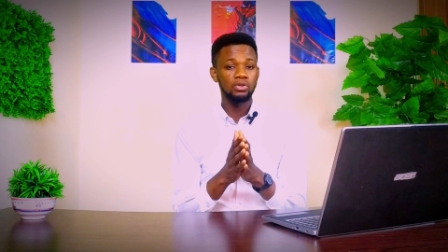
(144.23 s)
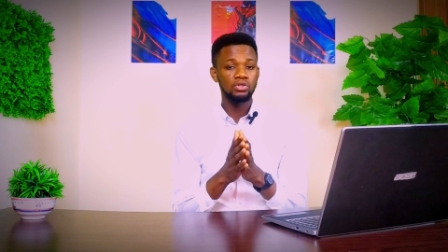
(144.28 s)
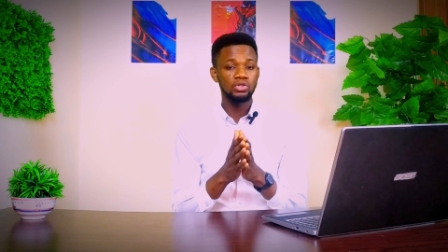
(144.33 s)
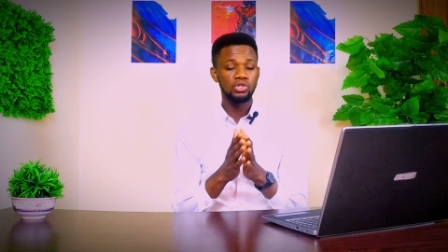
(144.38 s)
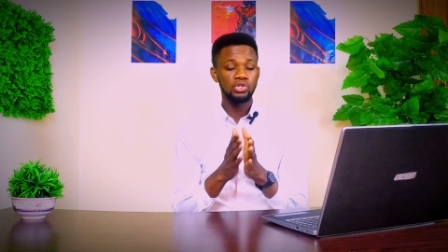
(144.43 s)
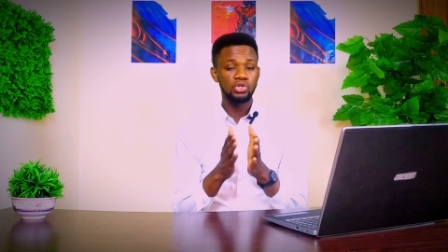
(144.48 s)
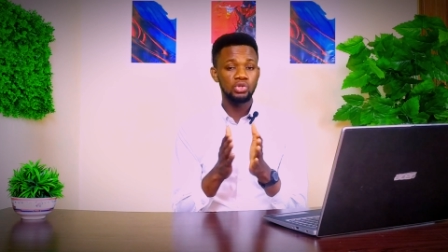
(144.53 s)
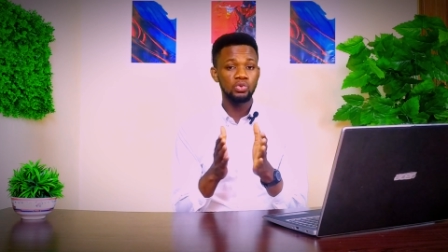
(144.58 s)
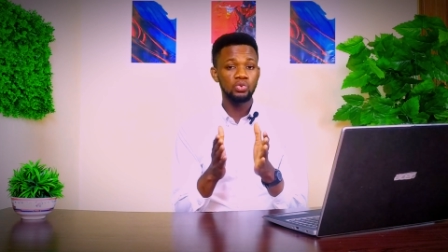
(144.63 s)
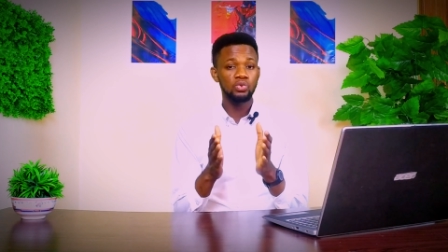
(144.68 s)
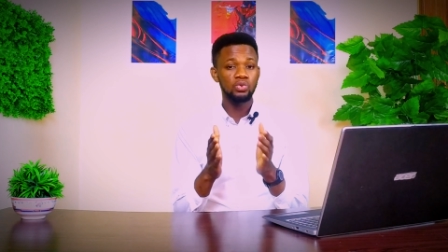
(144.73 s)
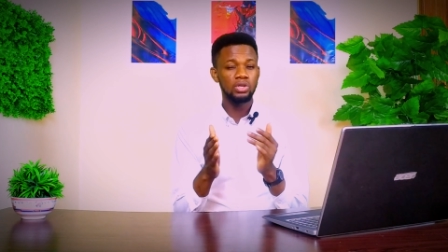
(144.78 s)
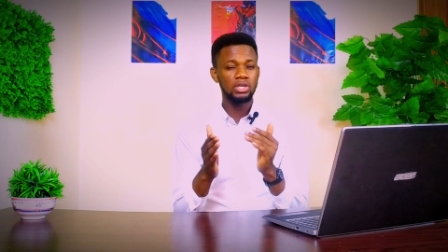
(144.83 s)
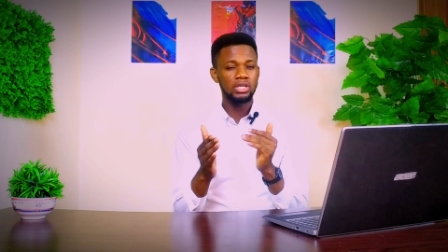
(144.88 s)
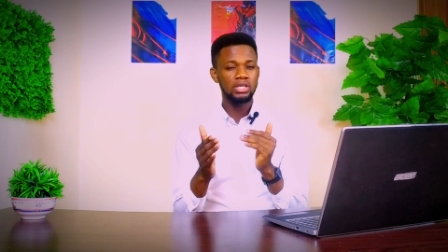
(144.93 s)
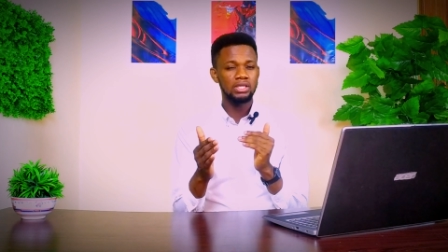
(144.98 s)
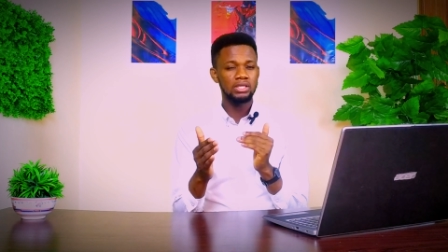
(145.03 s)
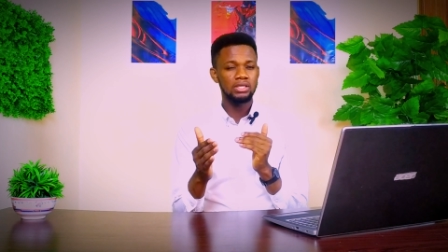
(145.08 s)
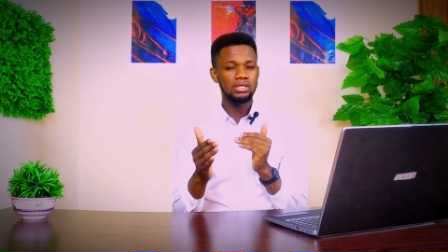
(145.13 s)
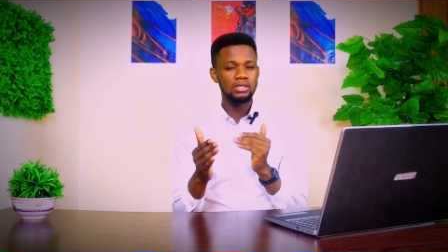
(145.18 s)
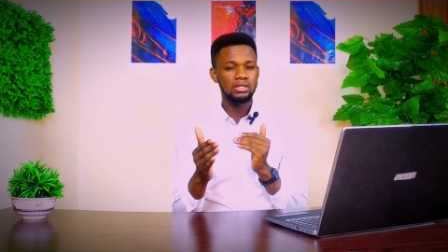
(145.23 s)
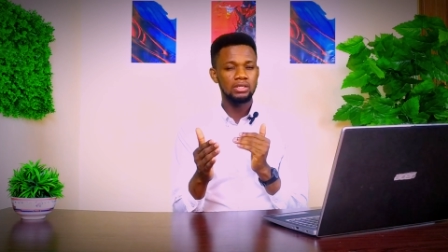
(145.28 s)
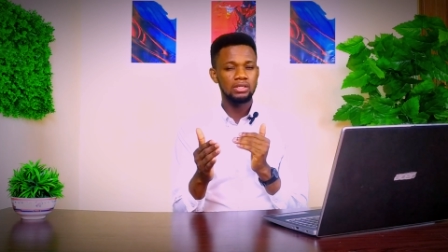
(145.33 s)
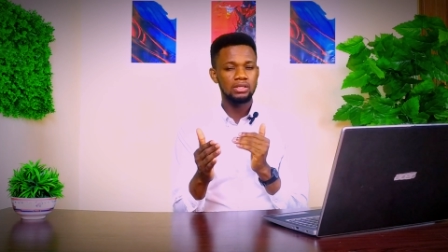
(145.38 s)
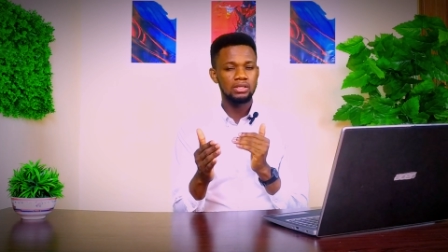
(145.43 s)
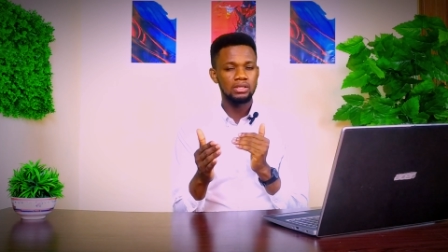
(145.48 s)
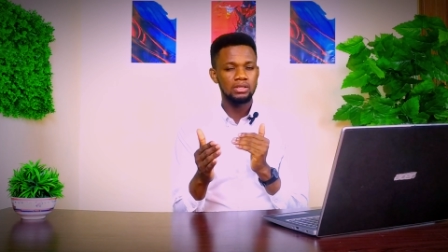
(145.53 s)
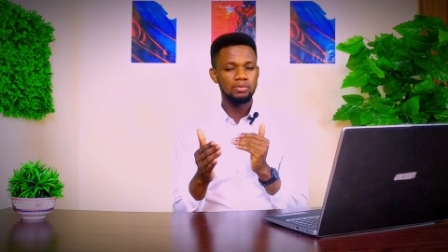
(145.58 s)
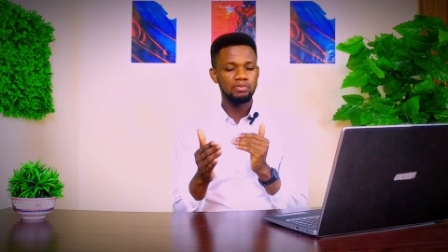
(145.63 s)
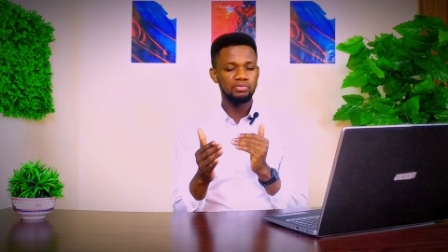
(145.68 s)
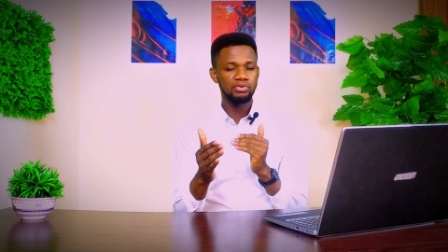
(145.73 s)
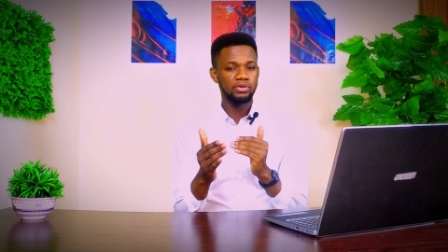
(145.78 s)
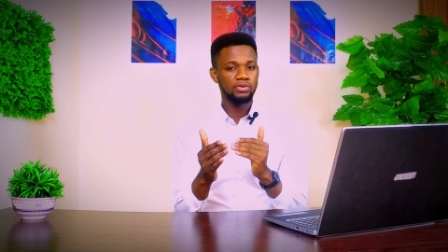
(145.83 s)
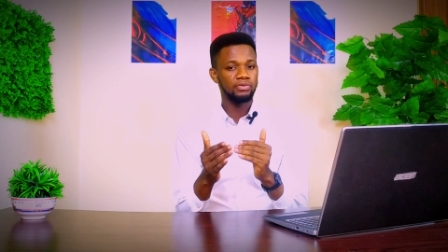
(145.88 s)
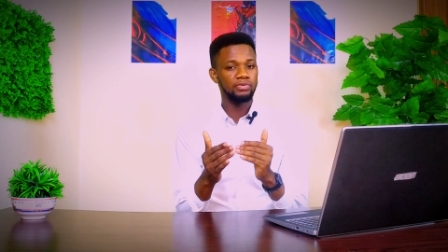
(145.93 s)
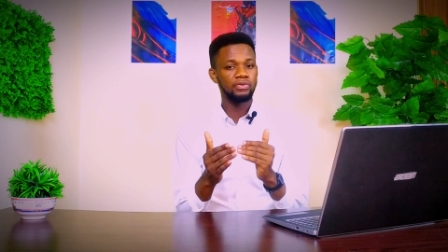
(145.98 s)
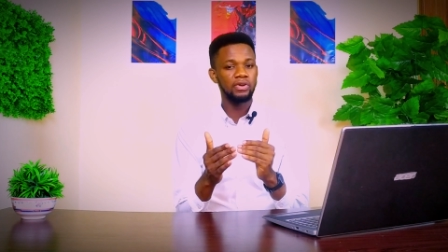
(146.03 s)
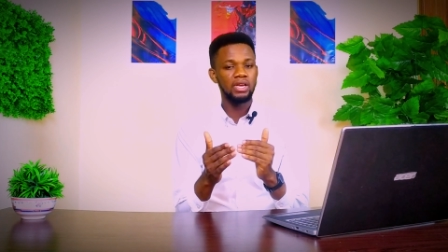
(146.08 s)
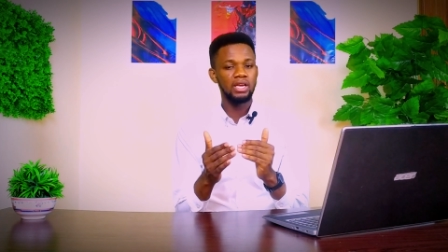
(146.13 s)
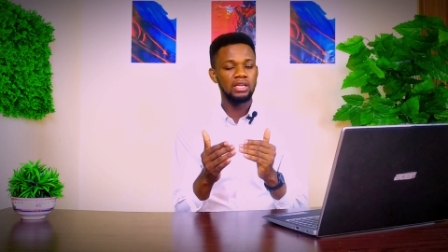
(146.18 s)
but 2 is
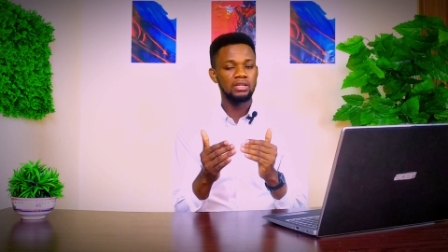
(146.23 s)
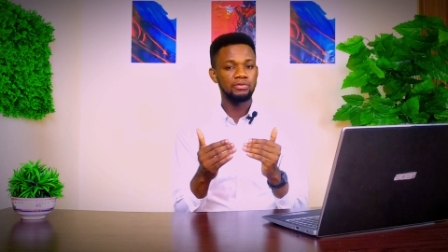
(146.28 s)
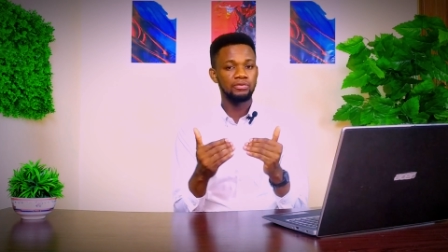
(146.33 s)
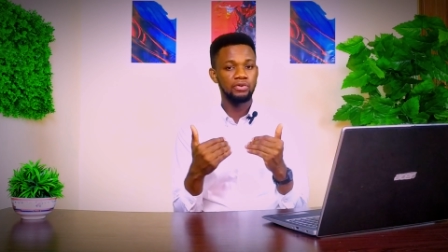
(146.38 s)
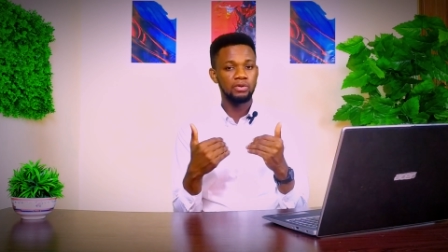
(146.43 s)
preferred